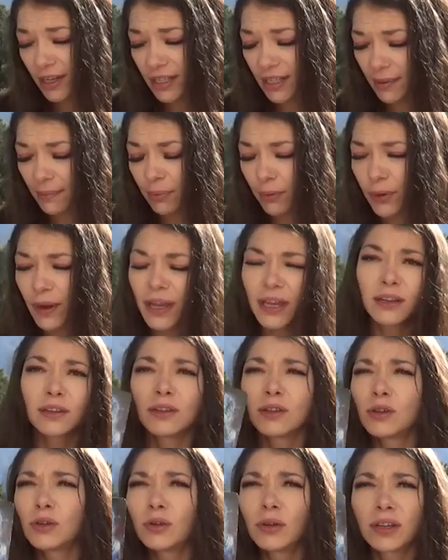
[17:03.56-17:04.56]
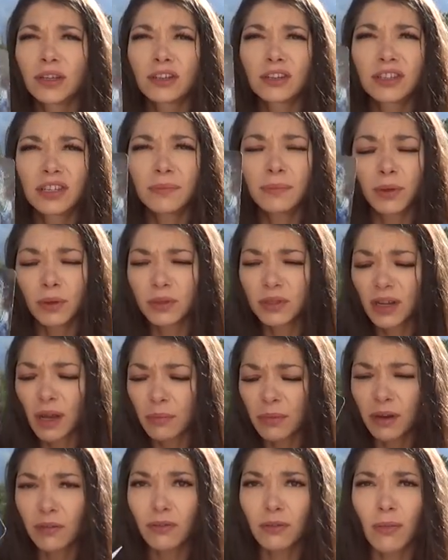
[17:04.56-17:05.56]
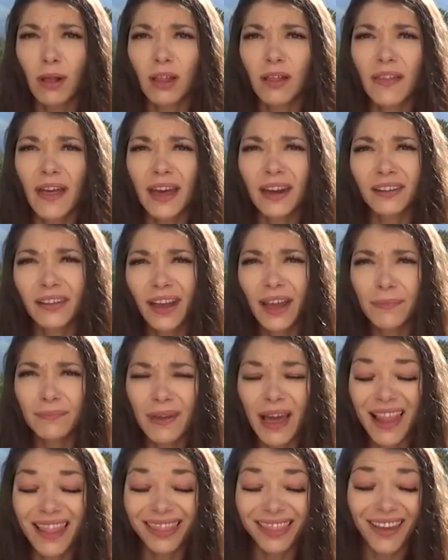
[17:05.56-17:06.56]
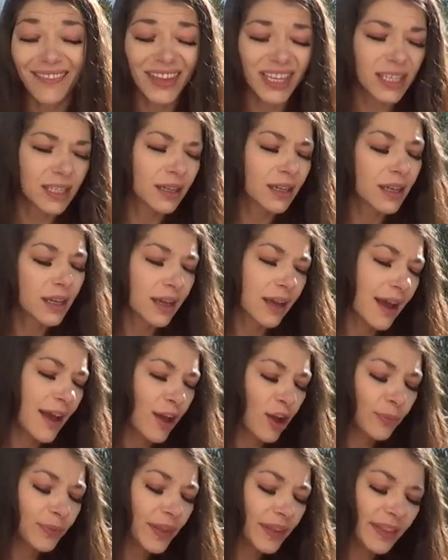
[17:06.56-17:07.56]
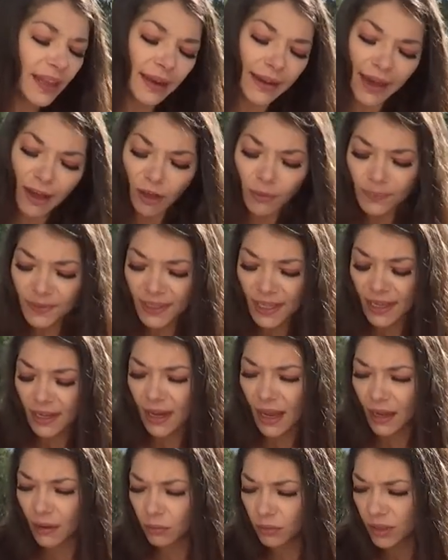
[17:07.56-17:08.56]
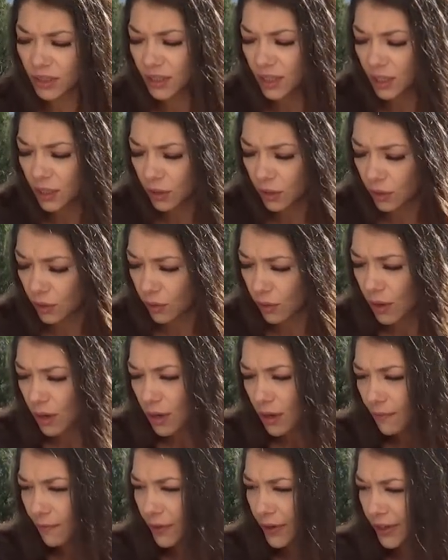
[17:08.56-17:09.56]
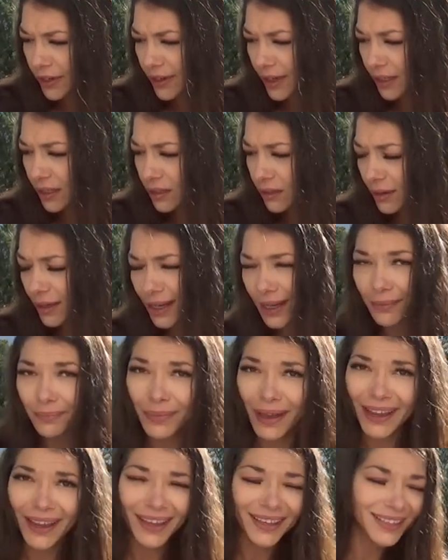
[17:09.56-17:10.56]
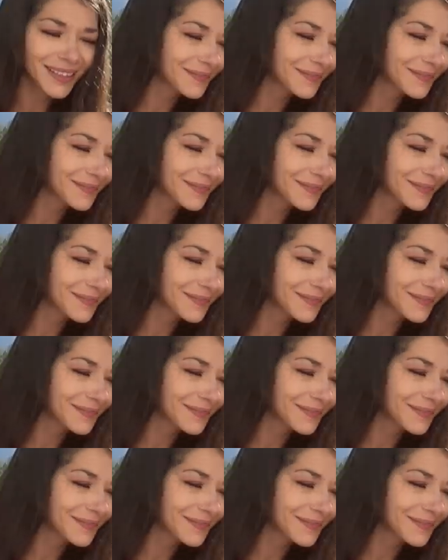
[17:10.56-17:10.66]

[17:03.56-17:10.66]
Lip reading: is a brand new energy boost coming from all of that, okay? I love it. I hope that helps, and I will see you for your next reading. Bye.